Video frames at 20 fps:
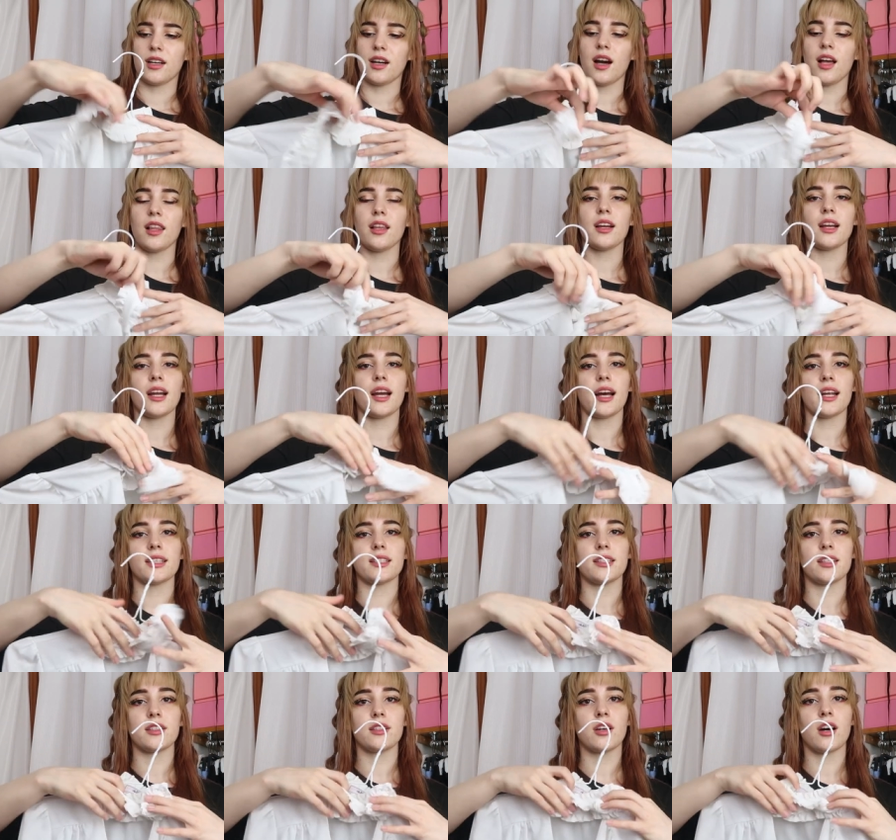color
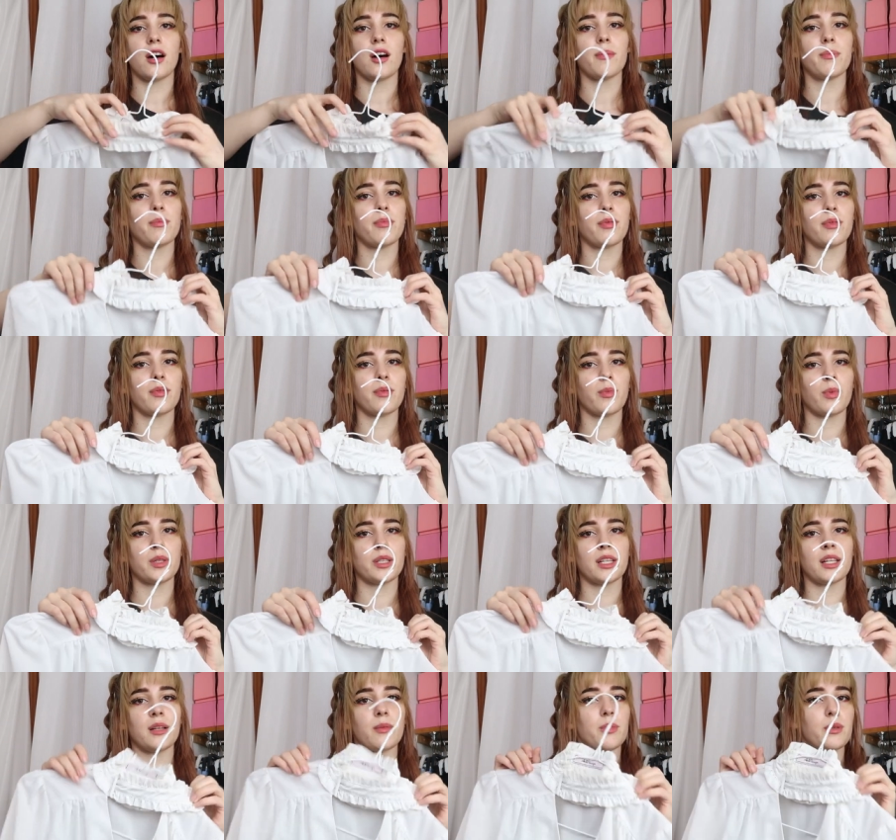at the top
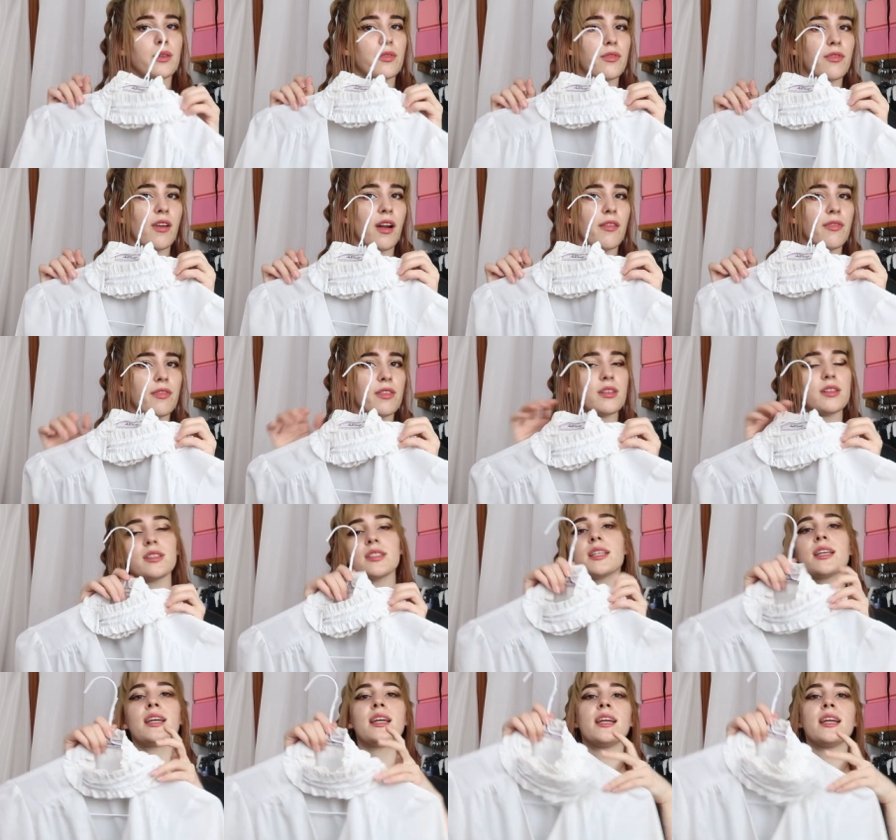which leaves of ruffles